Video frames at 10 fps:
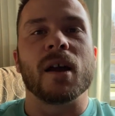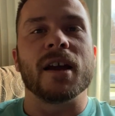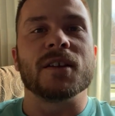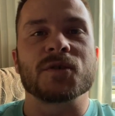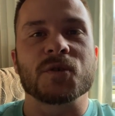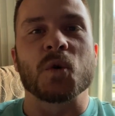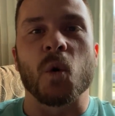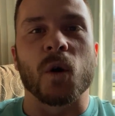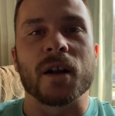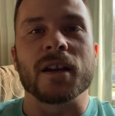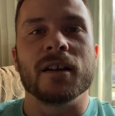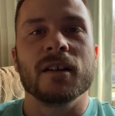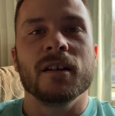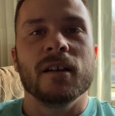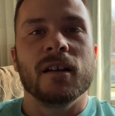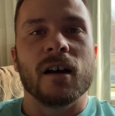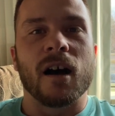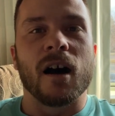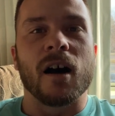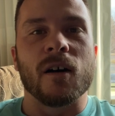a story
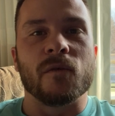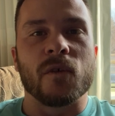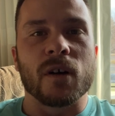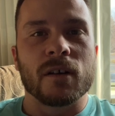of